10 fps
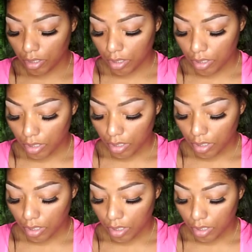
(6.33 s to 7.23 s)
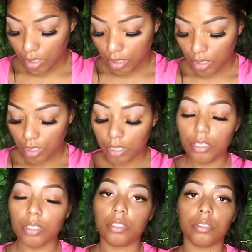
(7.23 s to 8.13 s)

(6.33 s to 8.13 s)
[no speech]